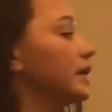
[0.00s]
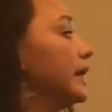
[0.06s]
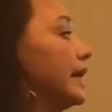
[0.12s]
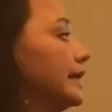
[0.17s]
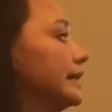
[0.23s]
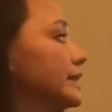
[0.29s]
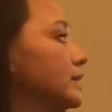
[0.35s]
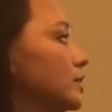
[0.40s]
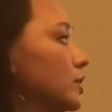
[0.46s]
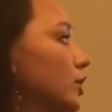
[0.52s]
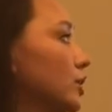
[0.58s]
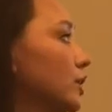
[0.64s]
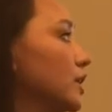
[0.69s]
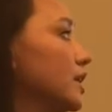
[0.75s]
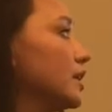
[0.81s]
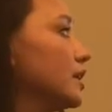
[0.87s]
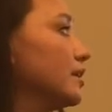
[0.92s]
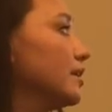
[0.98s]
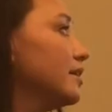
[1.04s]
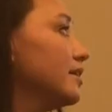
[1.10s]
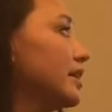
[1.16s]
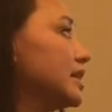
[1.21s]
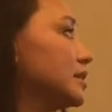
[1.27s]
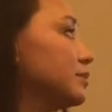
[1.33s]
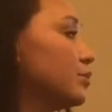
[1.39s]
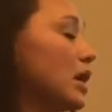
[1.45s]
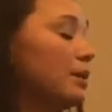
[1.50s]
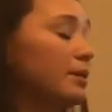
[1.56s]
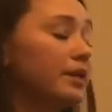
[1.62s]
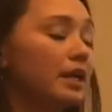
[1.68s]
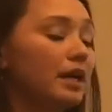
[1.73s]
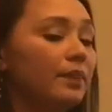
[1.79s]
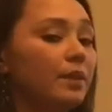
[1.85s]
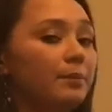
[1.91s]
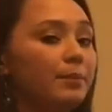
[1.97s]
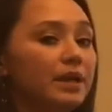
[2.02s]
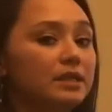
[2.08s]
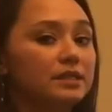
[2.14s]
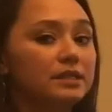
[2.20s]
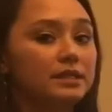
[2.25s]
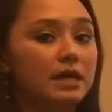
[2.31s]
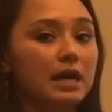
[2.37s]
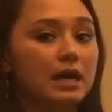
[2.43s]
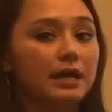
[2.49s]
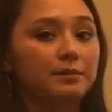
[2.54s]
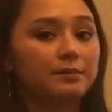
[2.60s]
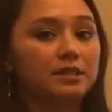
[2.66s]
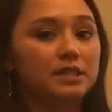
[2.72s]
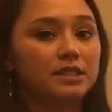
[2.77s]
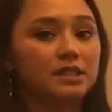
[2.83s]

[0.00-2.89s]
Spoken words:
cancer, that's probably not the best time to